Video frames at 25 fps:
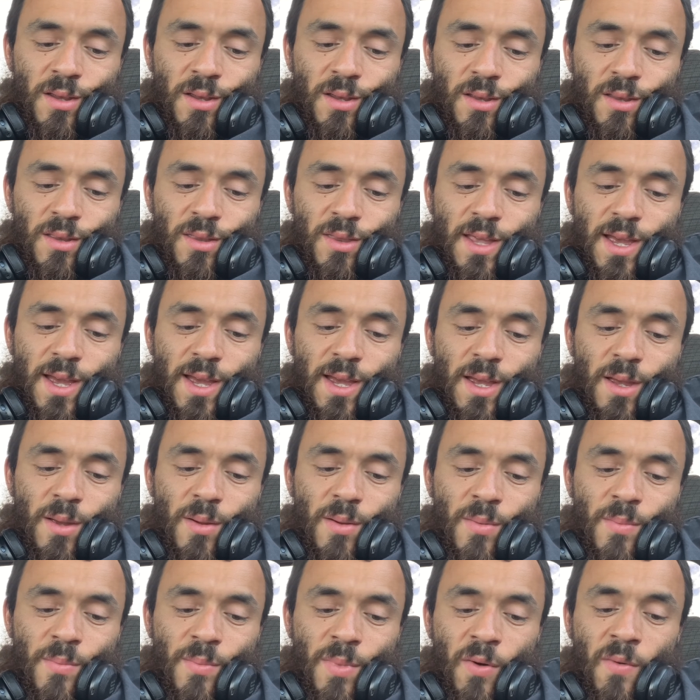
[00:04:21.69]
De
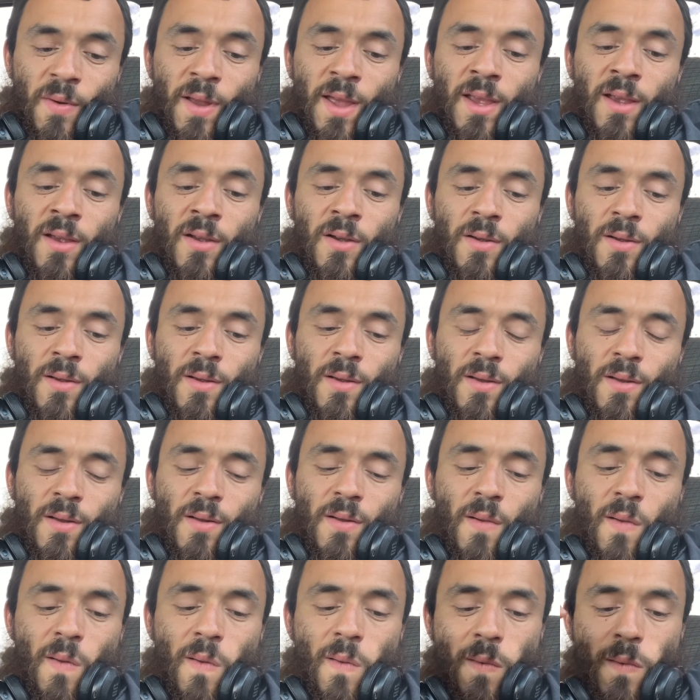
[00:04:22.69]
Berenger,
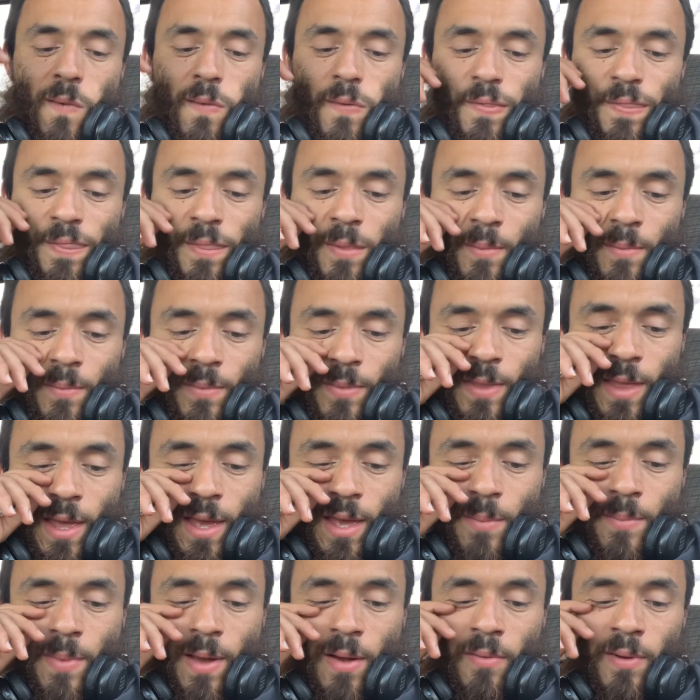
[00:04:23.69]

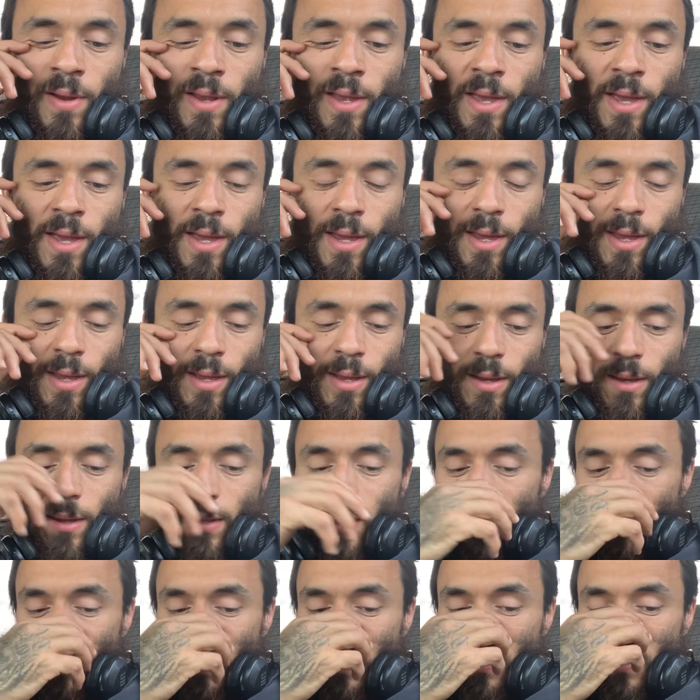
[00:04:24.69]
de Berengue,
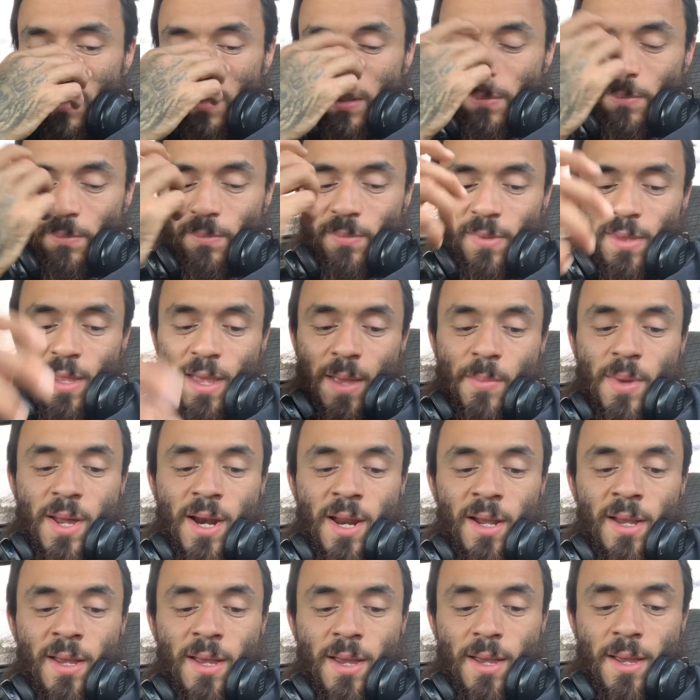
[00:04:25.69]
de
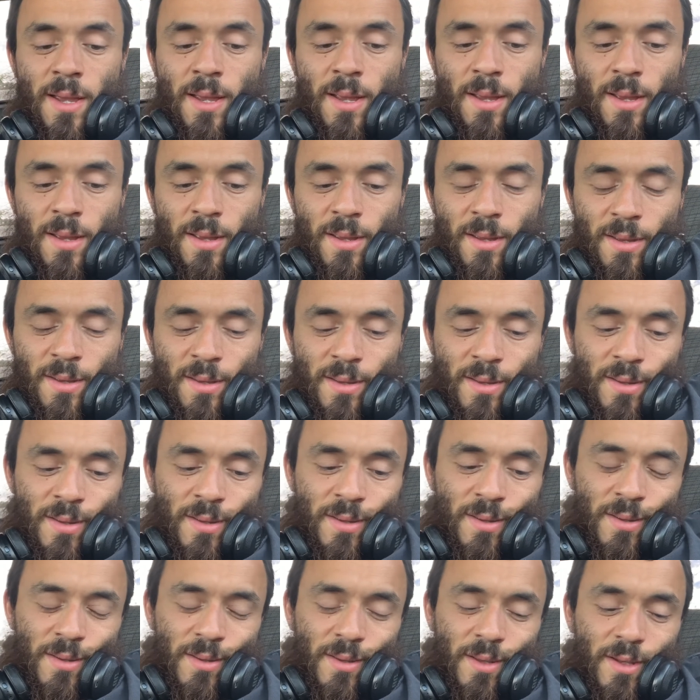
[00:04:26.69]
Berengue.
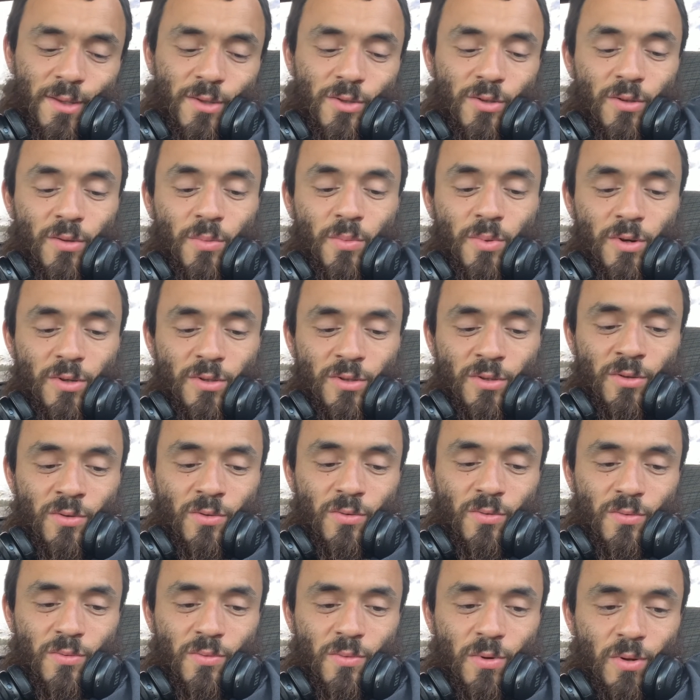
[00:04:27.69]
That's the person who
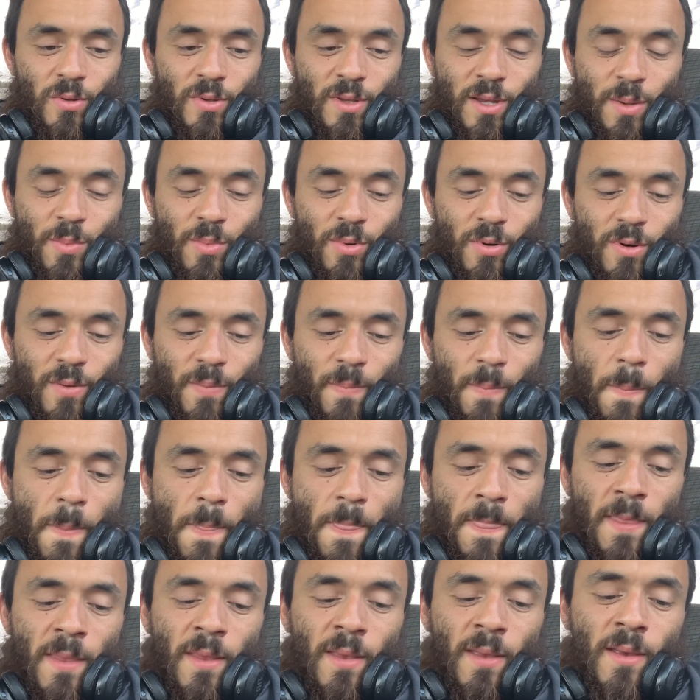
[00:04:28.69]
wrote that part.
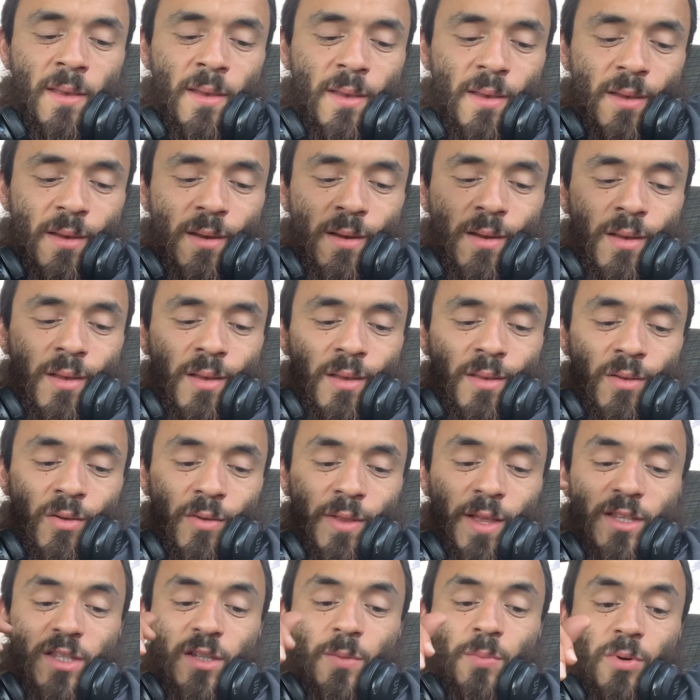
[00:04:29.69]
No,
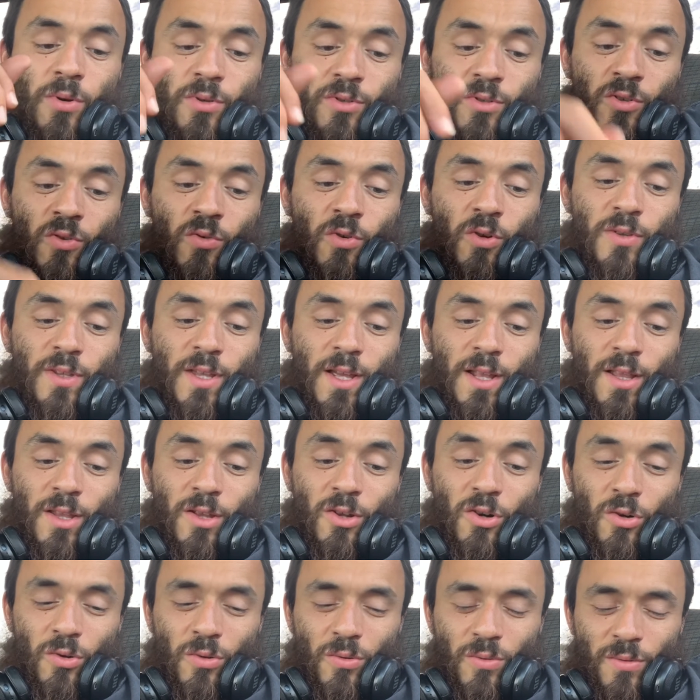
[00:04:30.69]
that's the person who wrote that
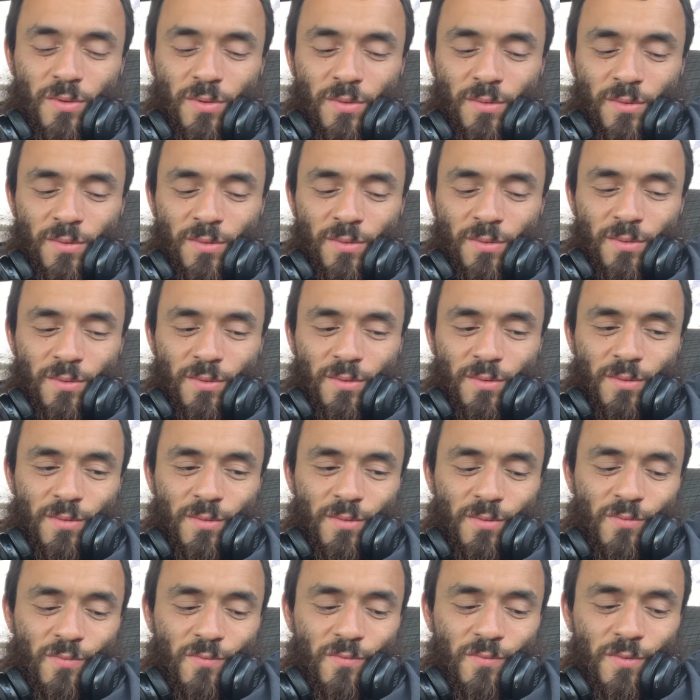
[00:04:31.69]
little.
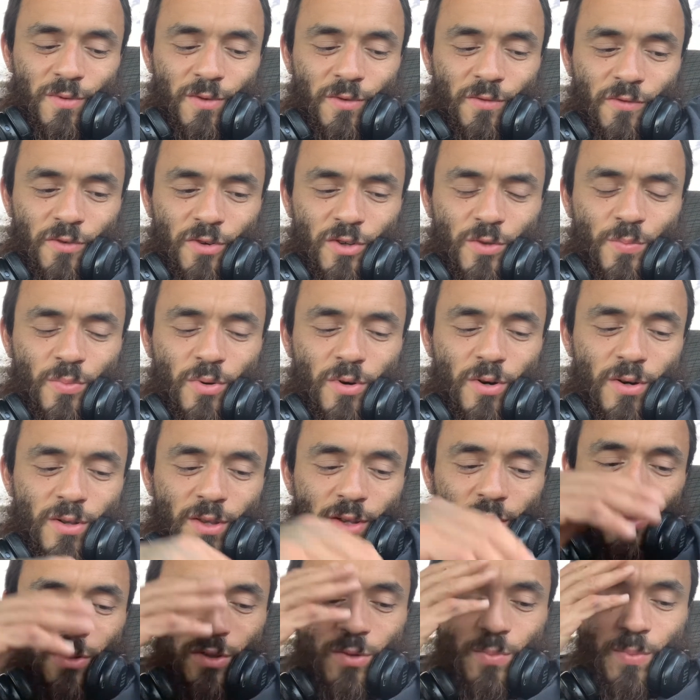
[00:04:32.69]
The first part that
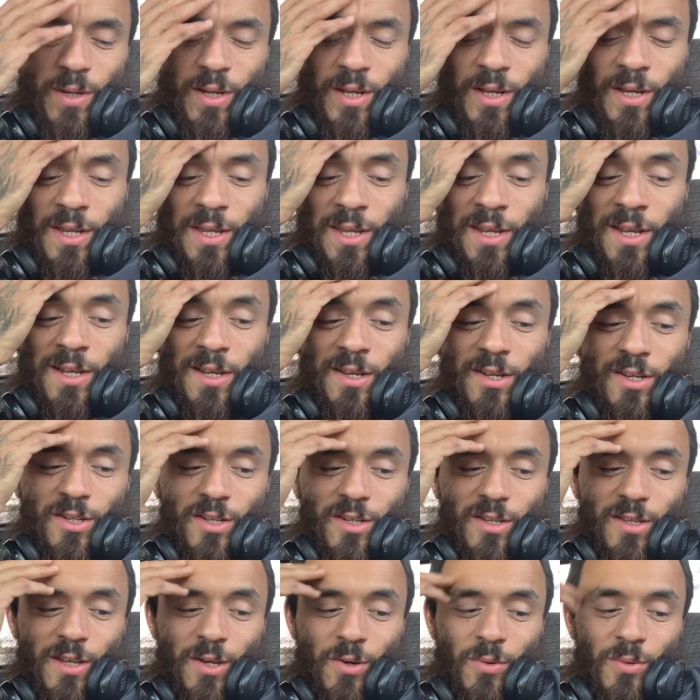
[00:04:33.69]
was speaking in English,
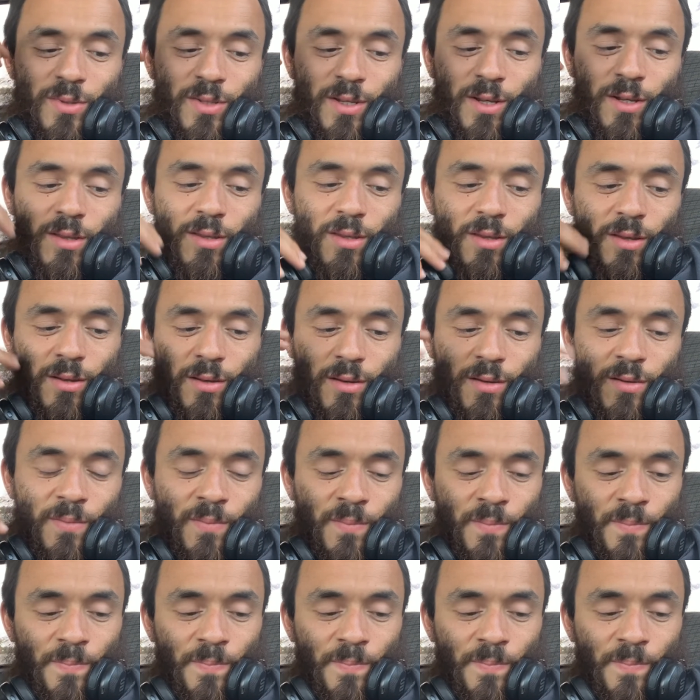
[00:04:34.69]
that was like the um,